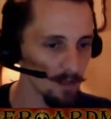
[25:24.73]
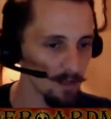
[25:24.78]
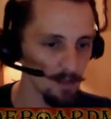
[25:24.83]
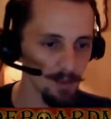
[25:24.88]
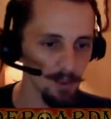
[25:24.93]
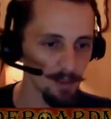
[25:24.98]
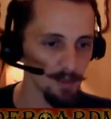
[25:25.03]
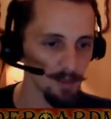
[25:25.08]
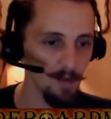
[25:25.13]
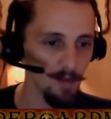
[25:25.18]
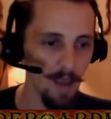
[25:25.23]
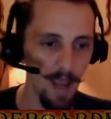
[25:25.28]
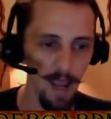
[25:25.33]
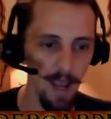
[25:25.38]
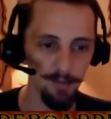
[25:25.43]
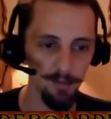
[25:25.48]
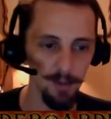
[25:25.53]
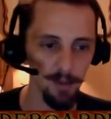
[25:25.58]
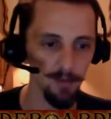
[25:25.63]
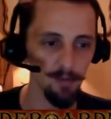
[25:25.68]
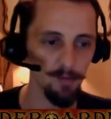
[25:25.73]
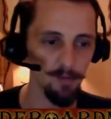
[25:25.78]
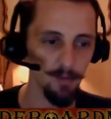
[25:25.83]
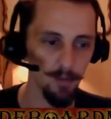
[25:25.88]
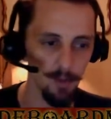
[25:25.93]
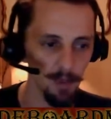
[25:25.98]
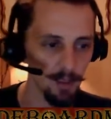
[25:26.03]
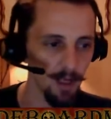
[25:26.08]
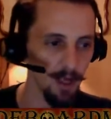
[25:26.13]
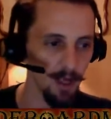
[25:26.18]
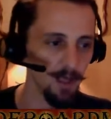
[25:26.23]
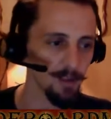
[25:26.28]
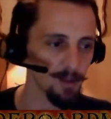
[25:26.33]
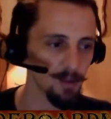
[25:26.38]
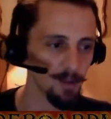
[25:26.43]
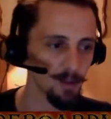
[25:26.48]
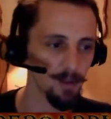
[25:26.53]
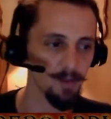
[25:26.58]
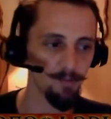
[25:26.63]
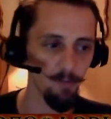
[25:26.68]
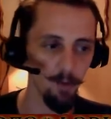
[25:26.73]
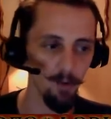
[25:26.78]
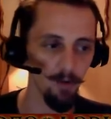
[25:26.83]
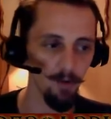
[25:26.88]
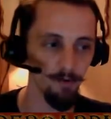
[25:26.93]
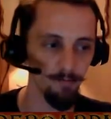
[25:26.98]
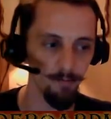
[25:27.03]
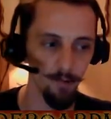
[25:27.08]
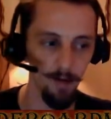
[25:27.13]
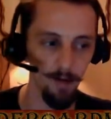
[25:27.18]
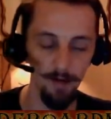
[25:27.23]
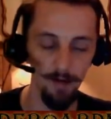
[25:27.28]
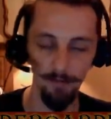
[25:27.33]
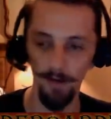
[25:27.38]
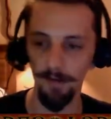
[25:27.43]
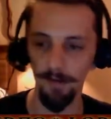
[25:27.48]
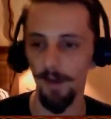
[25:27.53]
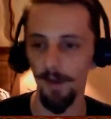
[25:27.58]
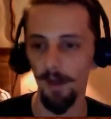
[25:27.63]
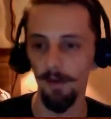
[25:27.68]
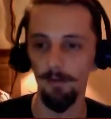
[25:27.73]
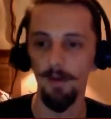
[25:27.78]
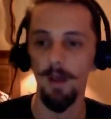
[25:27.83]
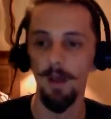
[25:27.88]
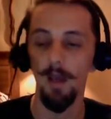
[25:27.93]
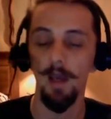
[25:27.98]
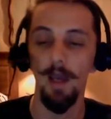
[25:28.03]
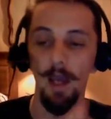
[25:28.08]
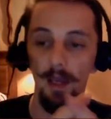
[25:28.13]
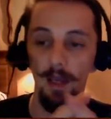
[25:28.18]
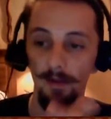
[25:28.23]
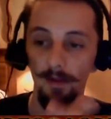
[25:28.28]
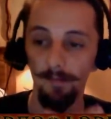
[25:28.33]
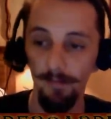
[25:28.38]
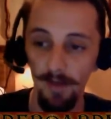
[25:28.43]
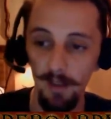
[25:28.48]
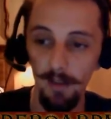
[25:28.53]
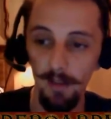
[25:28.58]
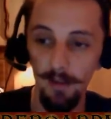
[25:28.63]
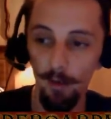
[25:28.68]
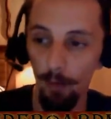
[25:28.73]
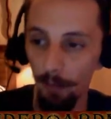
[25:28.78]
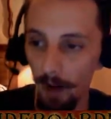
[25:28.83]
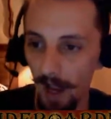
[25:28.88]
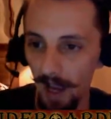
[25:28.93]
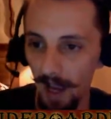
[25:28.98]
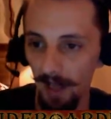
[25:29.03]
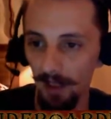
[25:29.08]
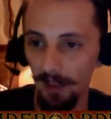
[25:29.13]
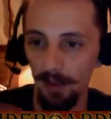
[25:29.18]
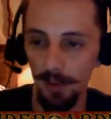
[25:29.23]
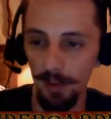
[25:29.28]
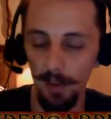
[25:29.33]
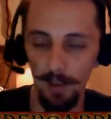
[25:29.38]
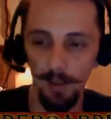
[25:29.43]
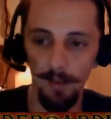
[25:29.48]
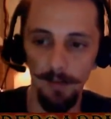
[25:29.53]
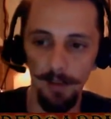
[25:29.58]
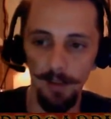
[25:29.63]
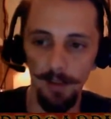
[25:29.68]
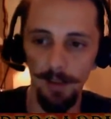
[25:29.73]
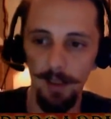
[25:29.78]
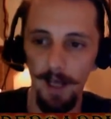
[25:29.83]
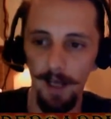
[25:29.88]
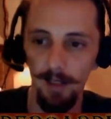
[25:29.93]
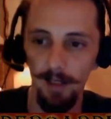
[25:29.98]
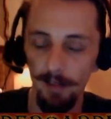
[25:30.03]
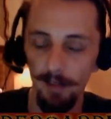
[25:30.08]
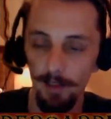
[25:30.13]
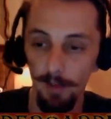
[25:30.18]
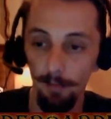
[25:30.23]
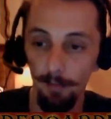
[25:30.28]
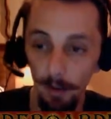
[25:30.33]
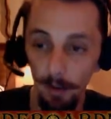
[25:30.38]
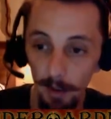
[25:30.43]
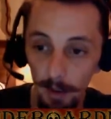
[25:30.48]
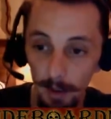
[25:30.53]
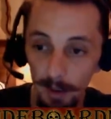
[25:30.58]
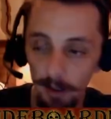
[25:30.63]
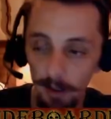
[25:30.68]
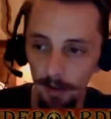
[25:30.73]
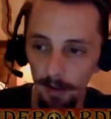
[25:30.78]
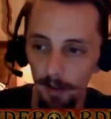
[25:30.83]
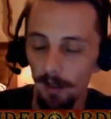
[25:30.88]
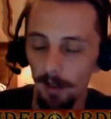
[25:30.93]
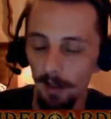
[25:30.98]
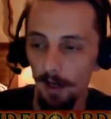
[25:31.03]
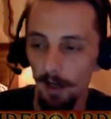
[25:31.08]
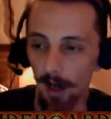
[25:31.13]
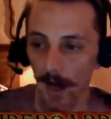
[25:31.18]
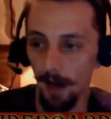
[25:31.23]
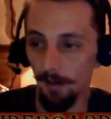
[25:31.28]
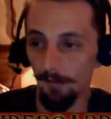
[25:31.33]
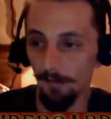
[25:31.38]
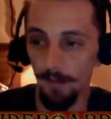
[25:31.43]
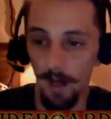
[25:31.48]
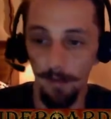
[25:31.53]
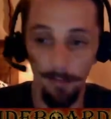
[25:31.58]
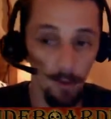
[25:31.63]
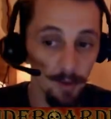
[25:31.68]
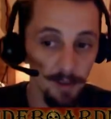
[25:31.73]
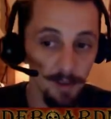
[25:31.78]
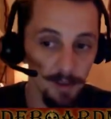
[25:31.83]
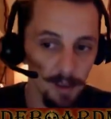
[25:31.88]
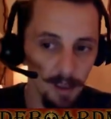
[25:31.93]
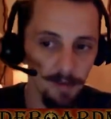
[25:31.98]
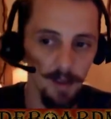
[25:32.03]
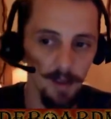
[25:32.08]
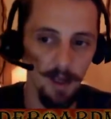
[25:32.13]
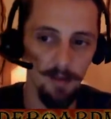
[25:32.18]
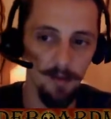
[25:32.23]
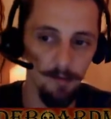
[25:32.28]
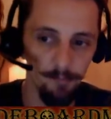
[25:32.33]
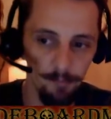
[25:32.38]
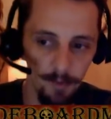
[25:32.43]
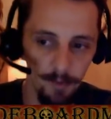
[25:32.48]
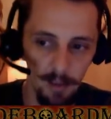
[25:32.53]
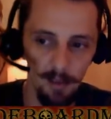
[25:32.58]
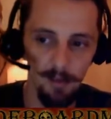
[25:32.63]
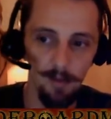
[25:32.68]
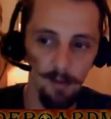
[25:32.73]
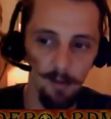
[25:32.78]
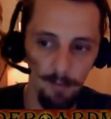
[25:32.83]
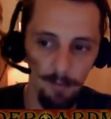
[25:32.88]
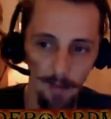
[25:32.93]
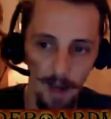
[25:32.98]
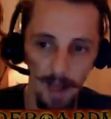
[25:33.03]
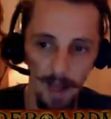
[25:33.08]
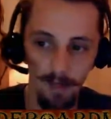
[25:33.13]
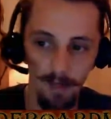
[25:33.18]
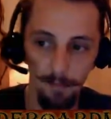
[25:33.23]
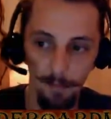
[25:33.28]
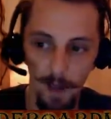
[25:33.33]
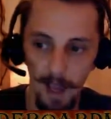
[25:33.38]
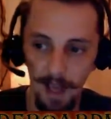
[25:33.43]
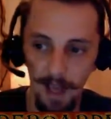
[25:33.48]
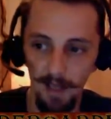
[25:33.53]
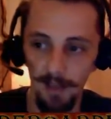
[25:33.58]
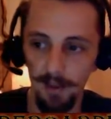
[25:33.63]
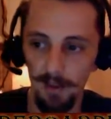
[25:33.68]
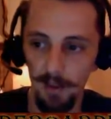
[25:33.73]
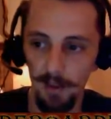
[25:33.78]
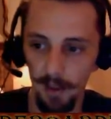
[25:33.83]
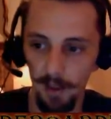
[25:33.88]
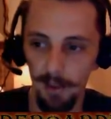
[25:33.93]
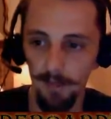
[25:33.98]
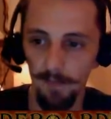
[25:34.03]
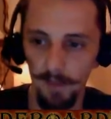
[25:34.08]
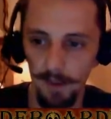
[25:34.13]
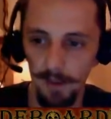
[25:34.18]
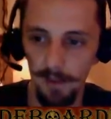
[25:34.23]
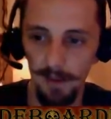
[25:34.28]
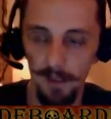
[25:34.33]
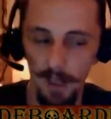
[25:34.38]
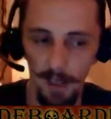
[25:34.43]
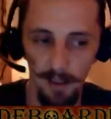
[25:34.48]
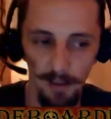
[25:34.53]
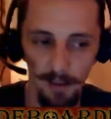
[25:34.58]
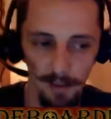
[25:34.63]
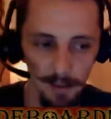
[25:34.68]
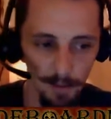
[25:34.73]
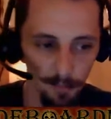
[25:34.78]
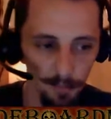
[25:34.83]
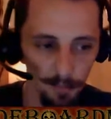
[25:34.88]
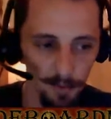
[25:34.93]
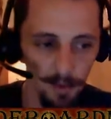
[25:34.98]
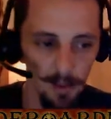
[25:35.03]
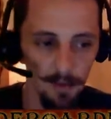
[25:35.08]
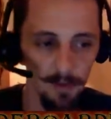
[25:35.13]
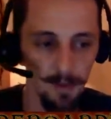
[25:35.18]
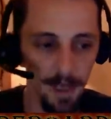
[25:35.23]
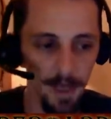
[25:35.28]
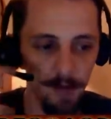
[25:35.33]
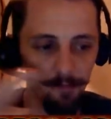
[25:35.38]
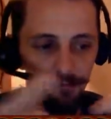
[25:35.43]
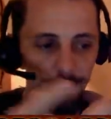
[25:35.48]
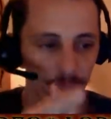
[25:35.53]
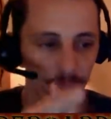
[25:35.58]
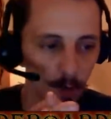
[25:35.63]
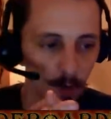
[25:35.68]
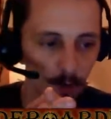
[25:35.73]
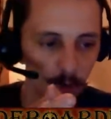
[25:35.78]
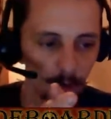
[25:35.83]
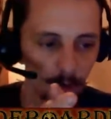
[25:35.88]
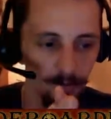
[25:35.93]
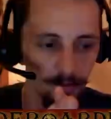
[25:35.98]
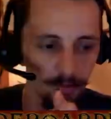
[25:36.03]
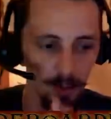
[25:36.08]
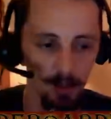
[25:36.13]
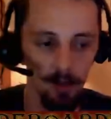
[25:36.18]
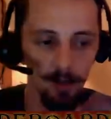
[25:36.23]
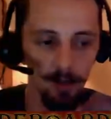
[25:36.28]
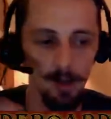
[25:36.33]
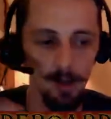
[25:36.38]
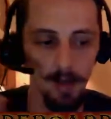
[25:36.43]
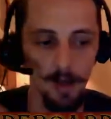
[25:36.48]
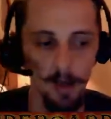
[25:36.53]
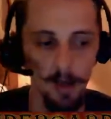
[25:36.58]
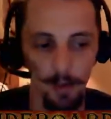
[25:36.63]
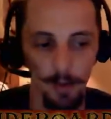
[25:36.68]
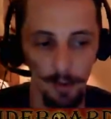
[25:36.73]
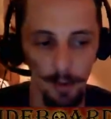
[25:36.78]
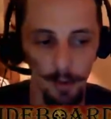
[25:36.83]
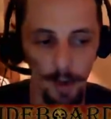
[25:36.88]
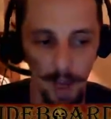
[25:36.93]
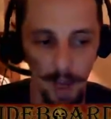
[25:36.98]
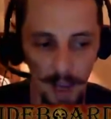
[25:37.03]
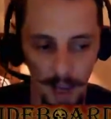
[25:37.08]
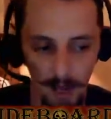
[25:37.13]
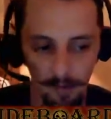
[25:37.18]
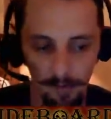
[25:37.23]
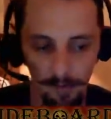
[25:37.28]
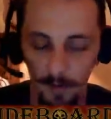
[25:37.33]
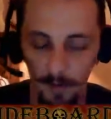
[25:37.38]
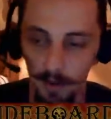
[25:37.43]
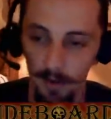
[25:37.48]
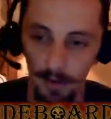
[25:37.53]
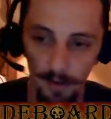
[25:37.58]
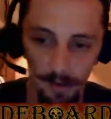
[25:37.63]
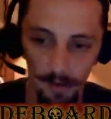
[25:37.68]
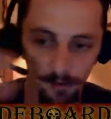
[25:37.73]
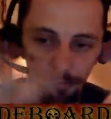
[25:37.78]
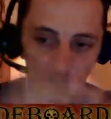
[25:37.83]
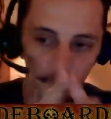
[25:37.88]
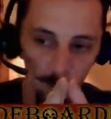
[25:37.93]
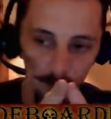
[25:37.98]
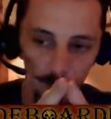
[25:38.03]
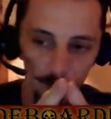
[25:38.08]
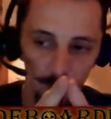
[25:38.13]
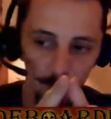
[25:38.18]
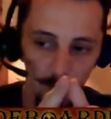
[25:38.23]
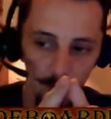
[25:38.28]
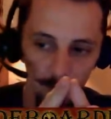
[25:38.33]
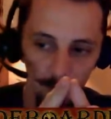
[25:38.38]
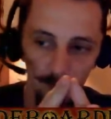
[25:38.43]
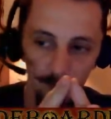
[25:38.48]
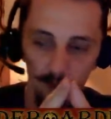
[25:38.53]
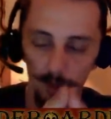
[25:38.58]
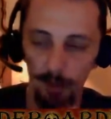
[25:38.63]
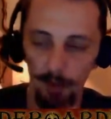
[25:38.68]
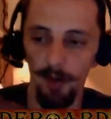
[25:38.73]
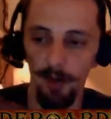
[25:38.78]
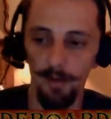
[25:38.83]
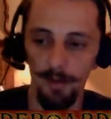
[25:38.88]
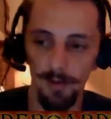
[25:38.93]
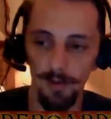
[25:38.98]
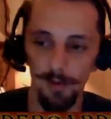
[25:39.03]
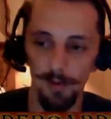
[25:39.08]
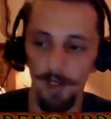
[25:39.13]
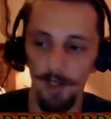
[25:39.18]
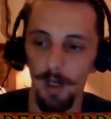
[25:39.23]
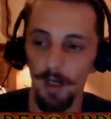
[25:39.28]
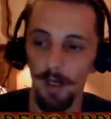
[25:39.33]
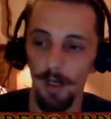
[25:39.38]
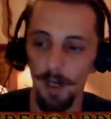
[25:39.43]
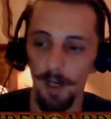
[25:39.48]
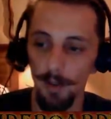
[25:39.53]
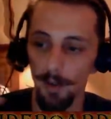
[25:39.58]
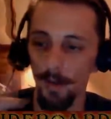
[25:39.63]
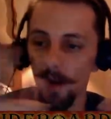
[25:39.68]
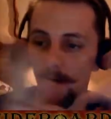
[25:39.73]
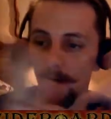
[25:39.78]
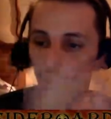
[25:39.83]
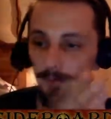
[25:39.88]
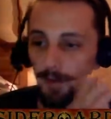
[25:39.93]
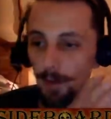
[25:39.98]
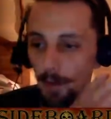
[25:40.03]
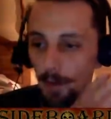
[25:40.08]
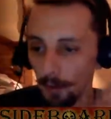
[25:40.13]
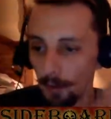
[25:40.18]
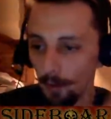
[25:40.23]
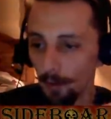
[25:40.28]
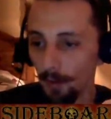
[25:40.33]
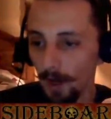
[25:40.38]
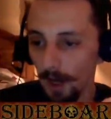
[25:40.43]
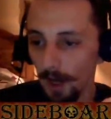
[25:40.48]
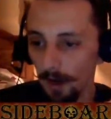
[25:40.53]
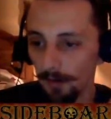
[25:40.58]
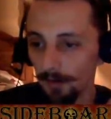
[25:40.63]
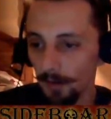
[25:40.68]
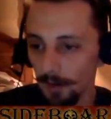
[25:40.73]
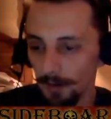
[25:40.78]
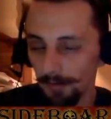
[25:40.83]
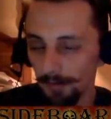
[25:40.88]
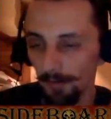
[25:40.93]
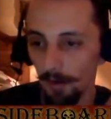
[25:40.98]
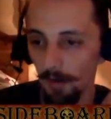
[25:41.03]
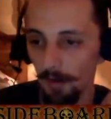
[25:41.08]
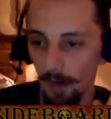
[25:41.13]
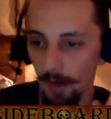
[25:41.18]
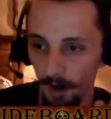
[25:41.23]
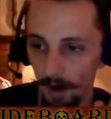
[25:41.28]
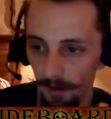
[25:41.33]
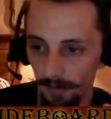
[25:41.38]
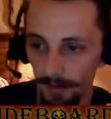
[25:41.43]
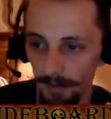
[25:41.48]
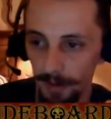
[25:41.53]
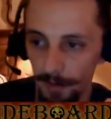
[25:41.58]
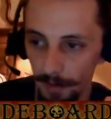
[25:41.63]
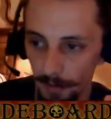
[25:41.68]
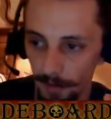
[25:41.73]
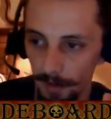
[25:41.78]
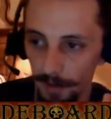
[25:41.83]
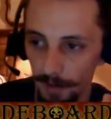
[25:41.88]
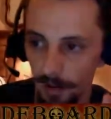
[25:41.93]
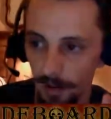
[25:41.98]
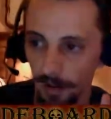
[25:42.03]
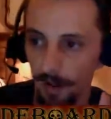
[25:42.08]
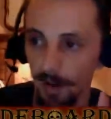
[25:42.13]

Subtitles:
Just absolute good answers for everything, and the vehicle package in this deck is complete. I'm going to say that the vehicle package in this deck is complete. You got 4 Heart of Kirin, you have your 4 Scrap Heap Scroungers, and you have 2 Aether Sphere Harvesters.